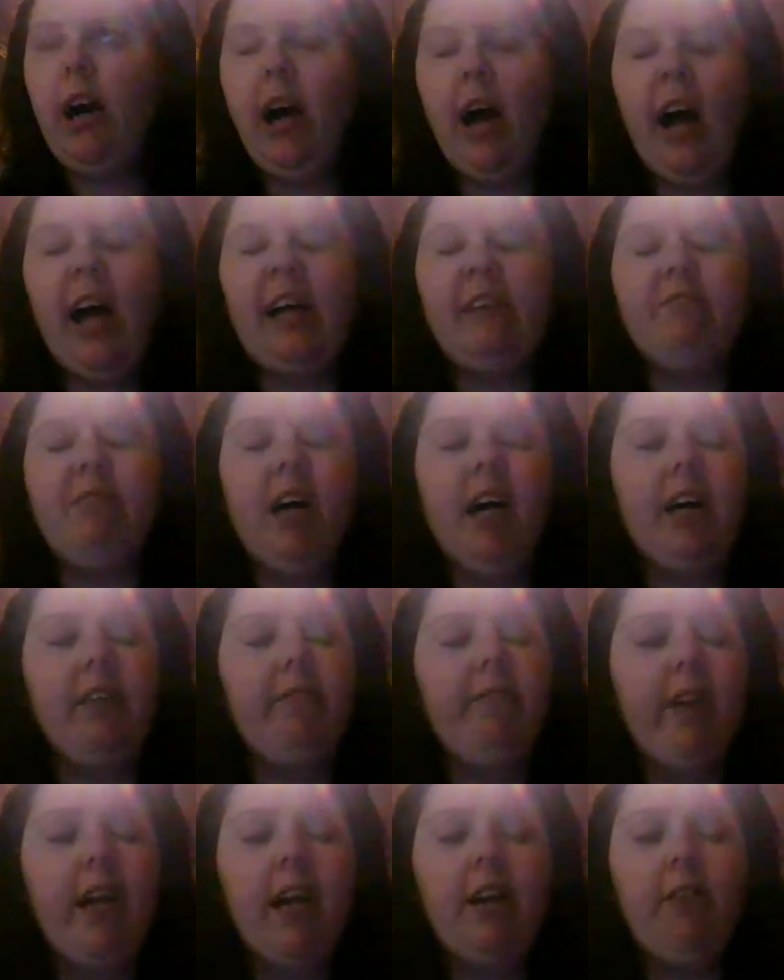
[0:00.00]
I've had
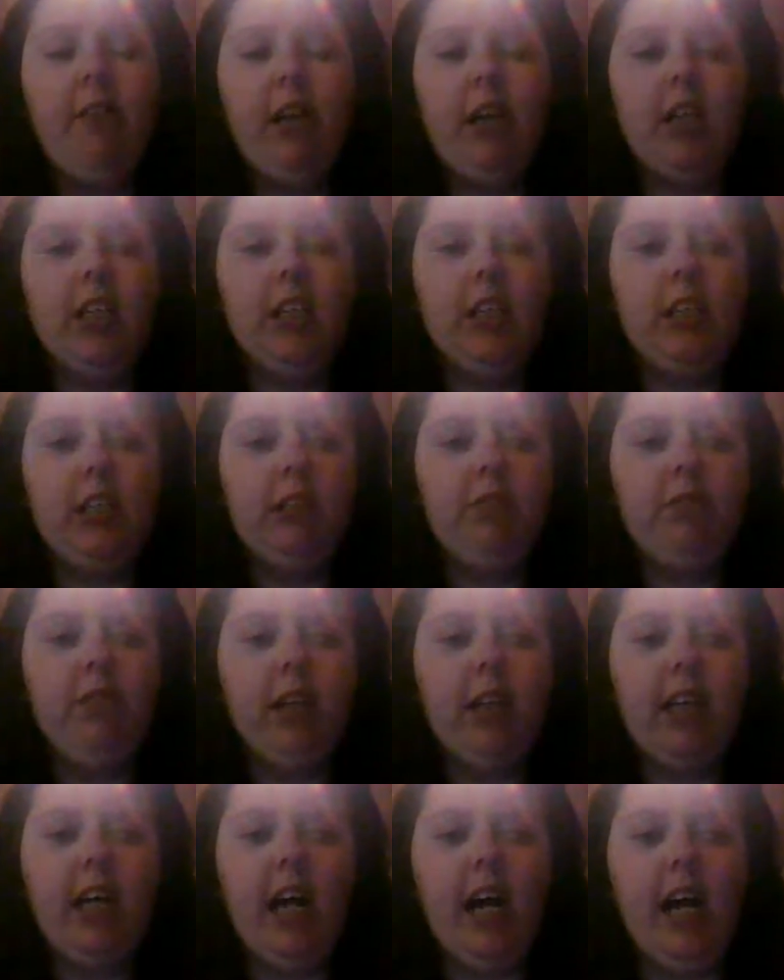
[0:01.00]
various
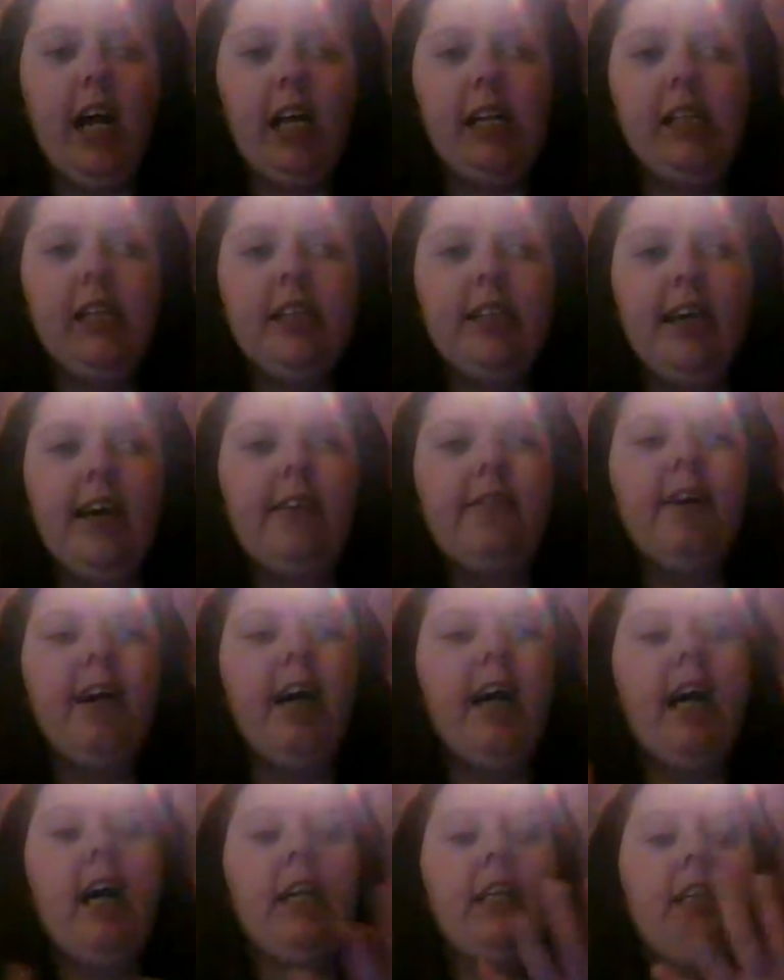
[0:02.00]
different kinds. I've
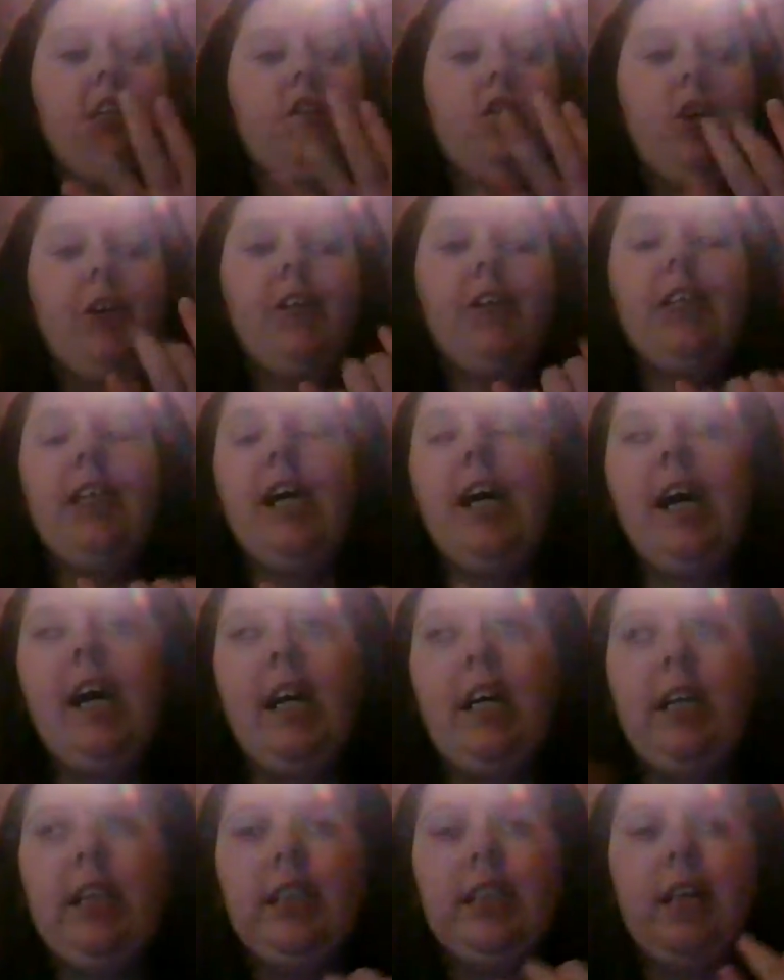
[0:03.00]
had dog
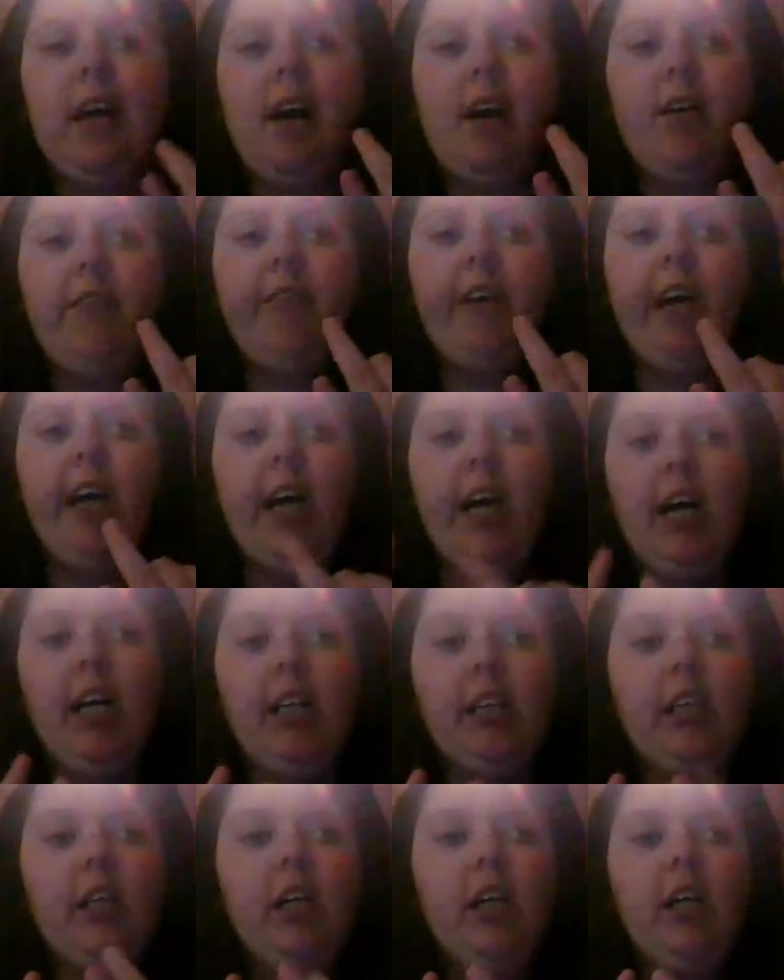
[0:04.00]
tags, I've
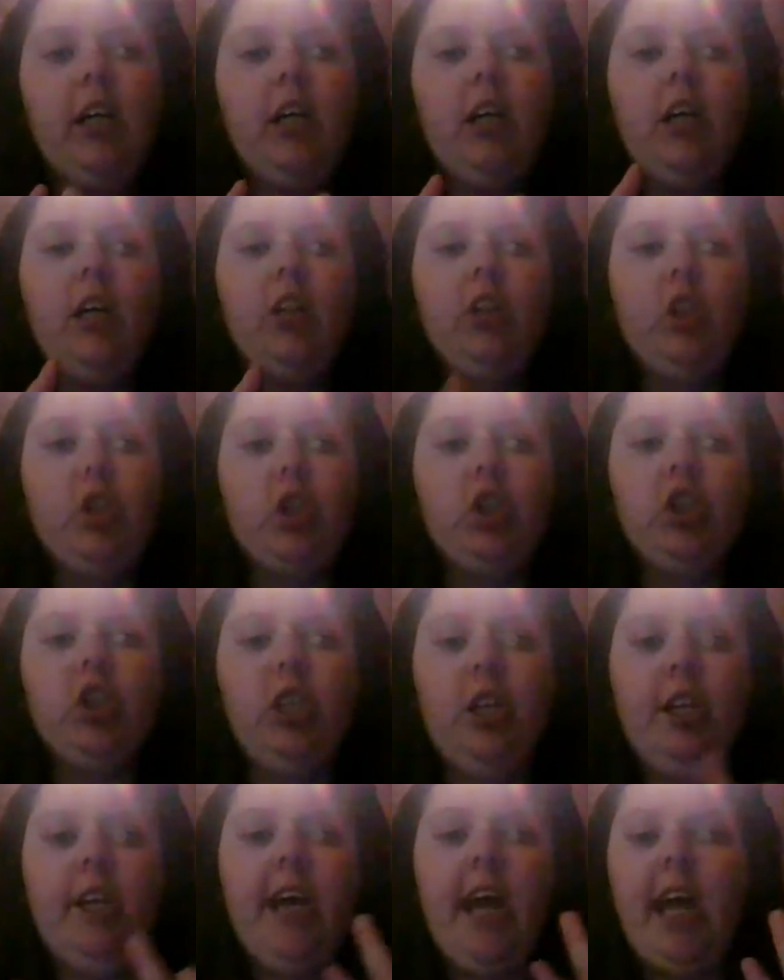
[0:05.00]
had just
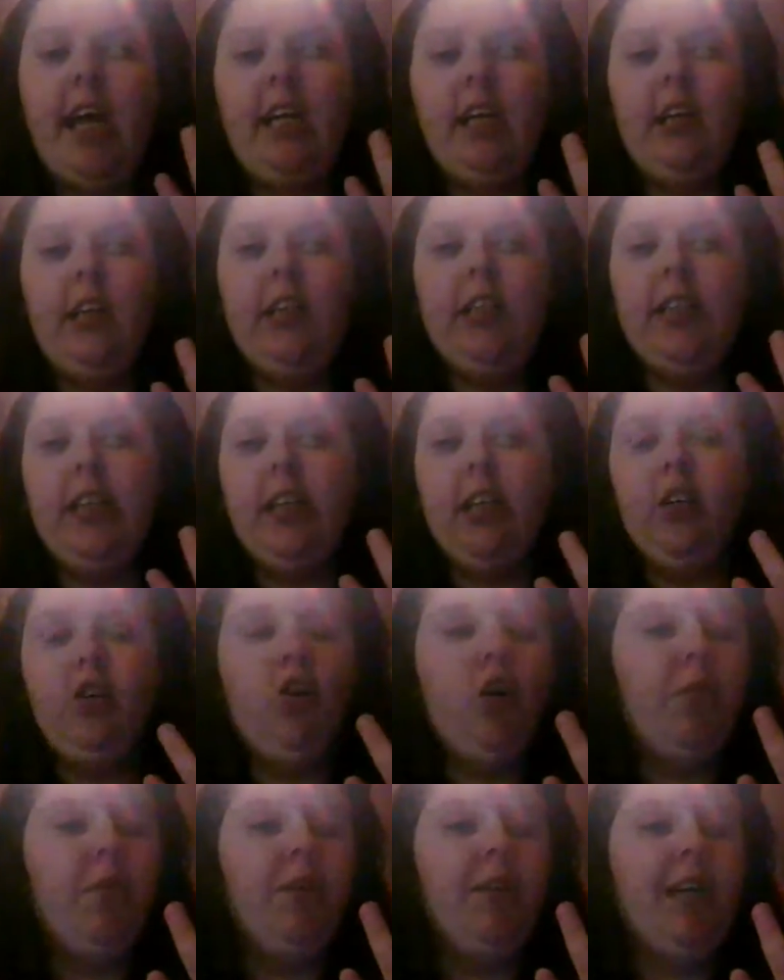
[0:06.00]
a necklace, like a
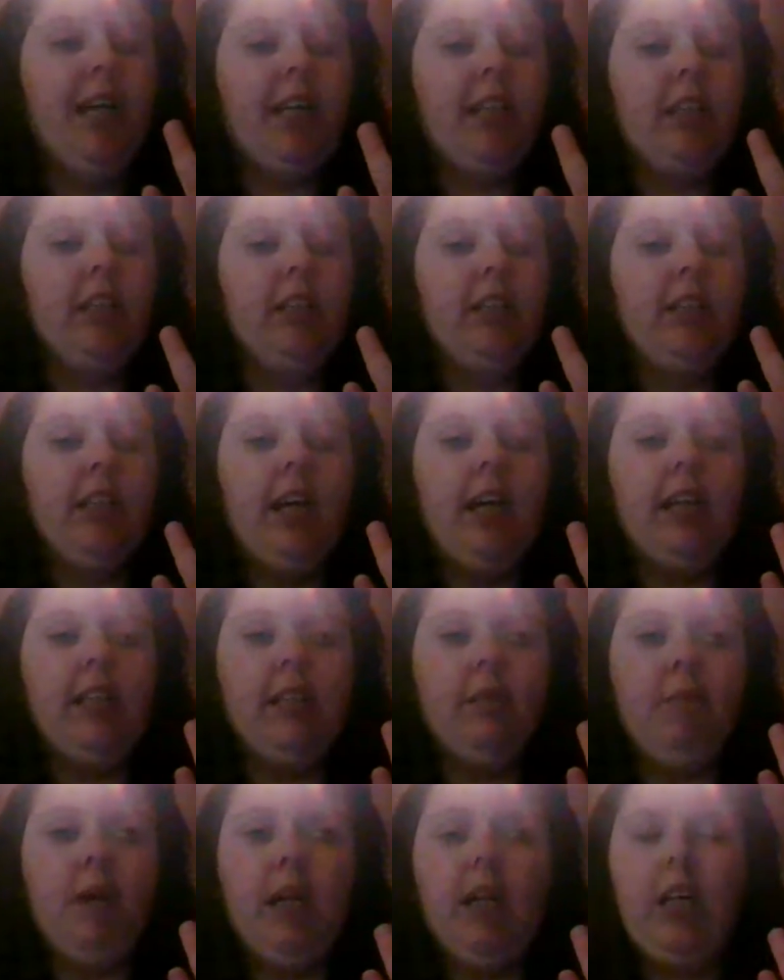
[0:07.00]
normal necklace that has
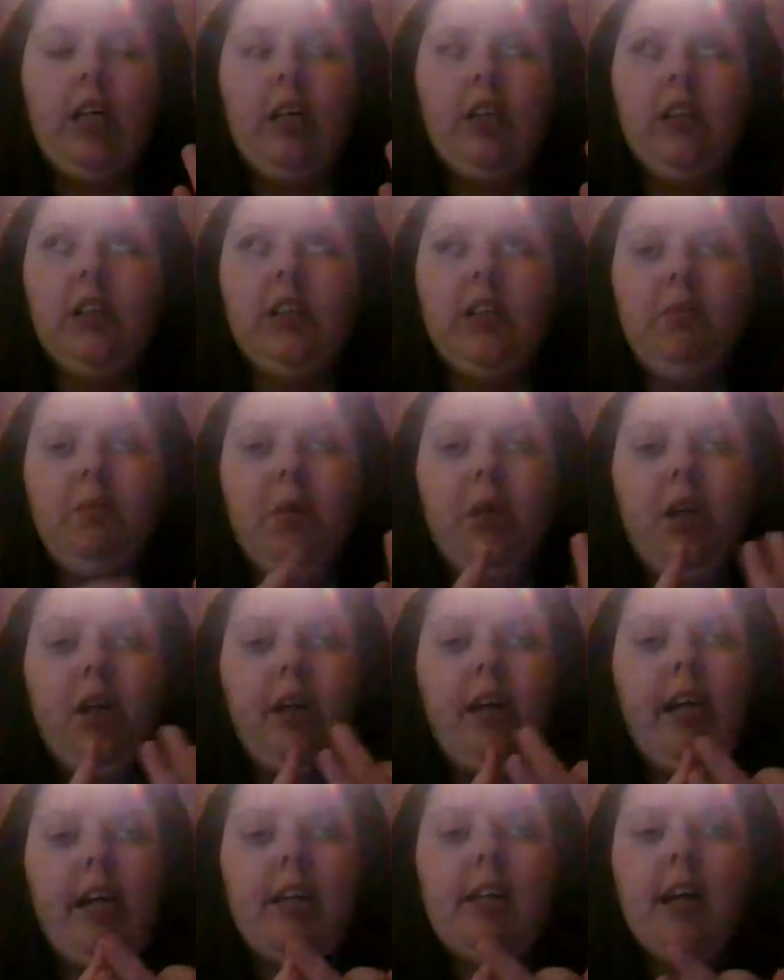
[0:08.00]
the medical alert symbol
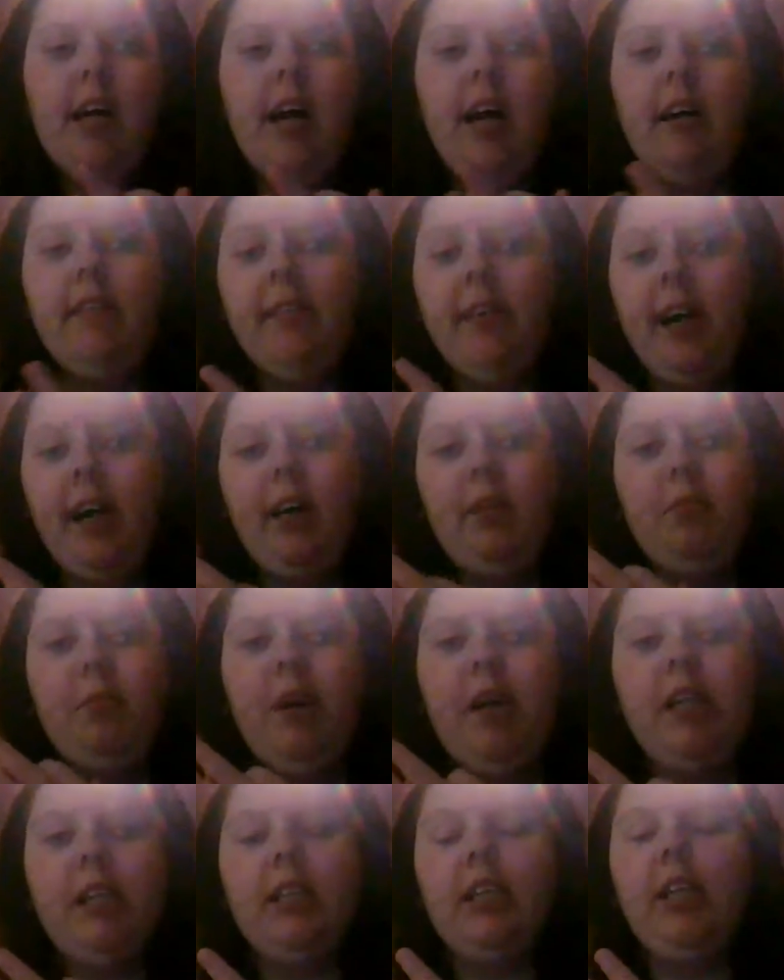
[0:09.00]
on it. I've had
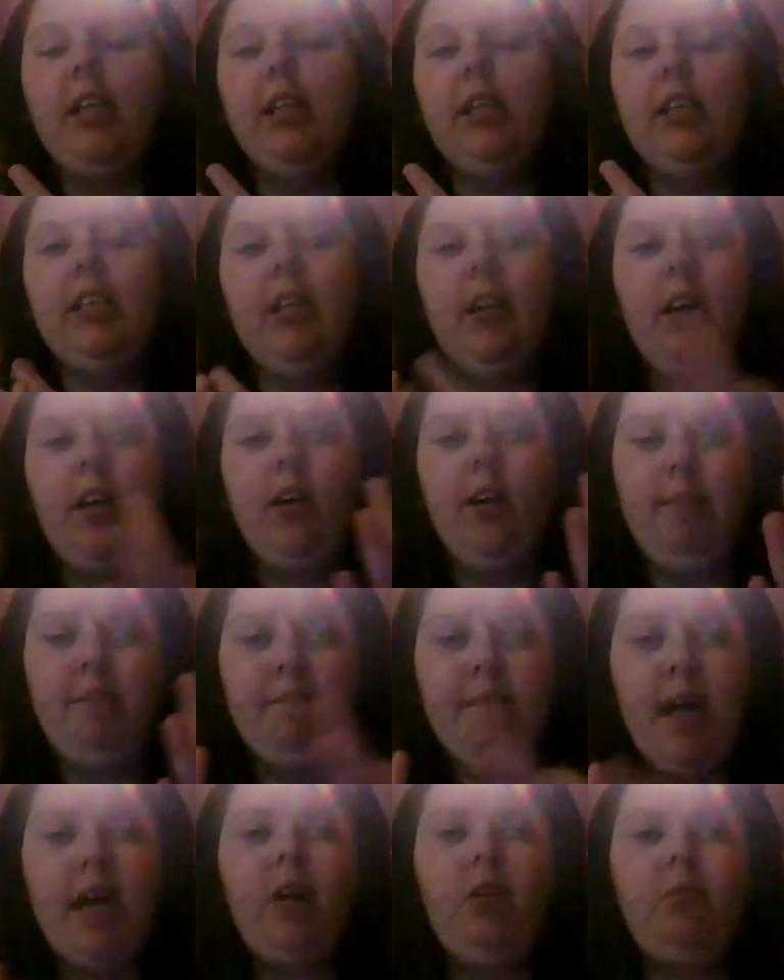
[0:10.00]
bracelets that are
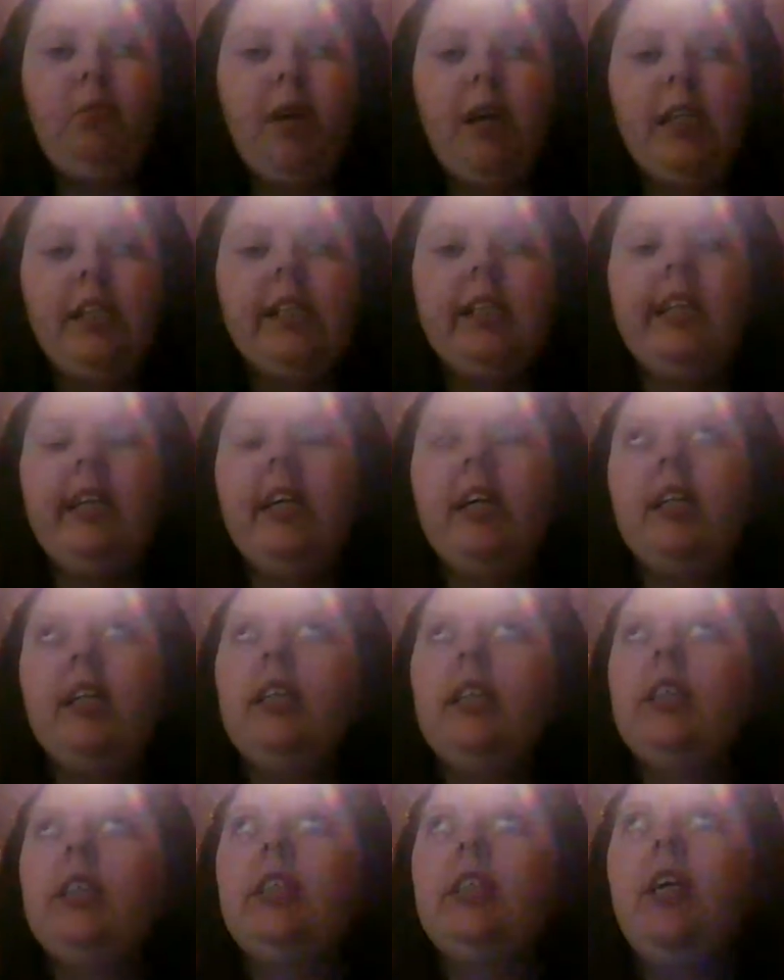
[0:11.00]
metal
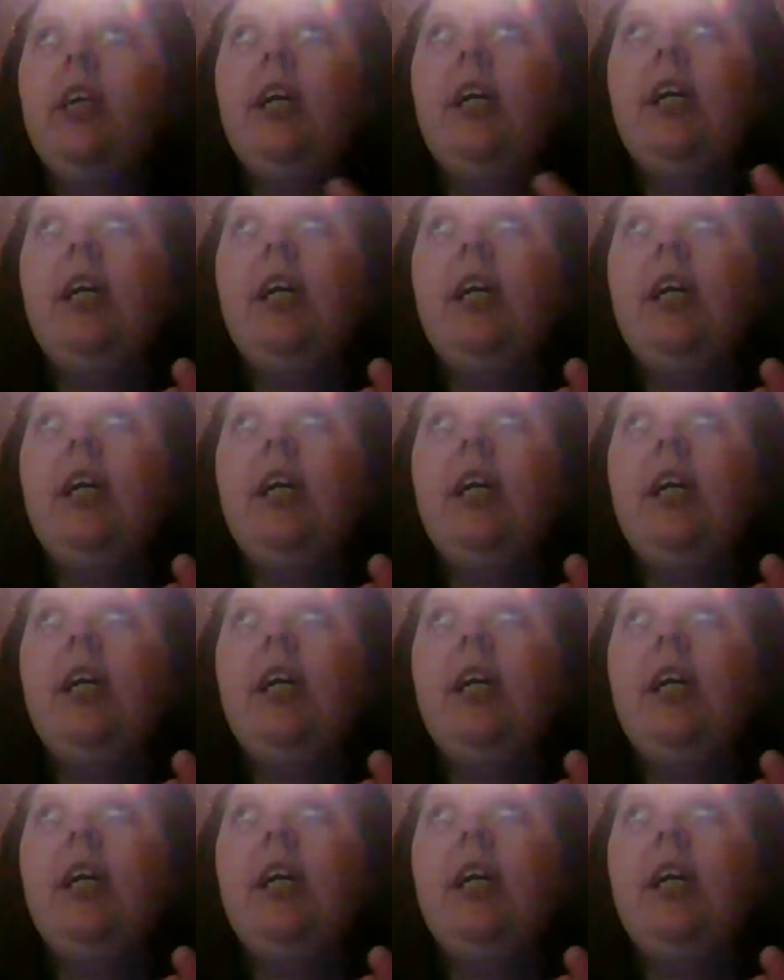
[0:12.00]
bracelets.